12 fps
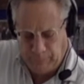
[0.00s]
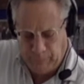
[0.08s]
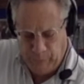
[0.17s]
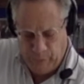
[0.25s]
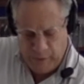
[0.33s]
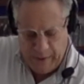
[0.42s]

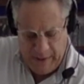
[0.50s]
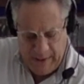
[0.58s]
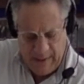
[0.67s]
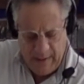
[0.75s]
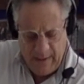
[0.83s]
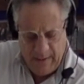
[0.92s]
Breathe
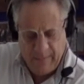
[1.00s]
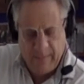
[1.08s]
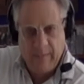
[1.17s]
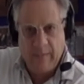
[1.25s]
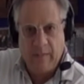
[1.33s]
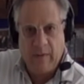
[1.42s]
in,
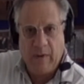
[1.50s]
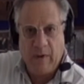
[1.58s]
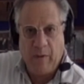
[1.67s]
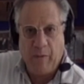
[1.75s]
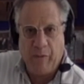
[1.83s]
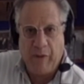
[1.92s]

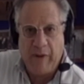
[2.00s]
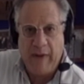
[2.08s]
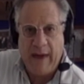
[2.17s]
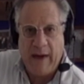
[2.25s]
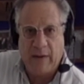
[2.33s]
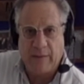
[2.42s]
breathe
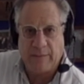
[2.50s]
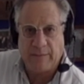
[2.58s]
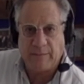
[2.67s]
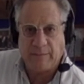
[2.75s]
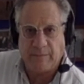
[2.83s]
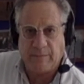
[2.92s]
out.
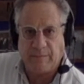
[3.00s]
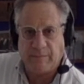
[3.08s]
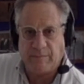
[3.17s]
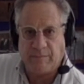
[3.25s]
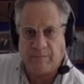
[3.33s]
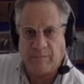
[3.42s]

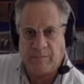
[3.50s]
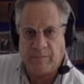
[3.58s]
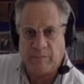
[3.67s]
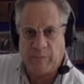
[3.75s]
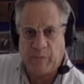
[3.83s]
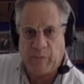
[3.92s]

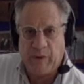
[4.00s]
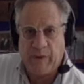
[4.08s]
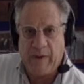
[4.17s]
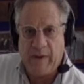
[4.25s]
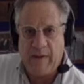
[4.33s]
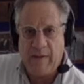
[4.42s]
Breathe
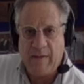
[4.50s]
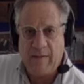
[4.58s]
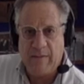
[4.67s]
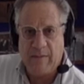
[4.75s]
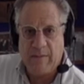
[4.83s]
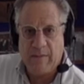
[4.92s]
in,
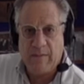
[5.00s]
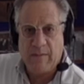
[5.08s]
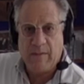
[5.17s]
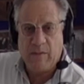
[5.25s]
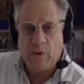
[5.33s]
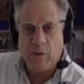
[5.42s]

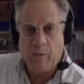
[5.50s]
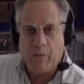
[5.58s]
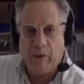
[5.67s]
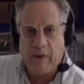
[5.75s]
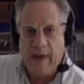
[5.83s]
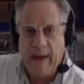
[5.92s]

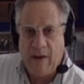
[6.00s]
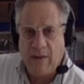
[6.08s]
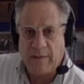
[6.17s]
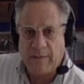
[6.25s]
breathe out.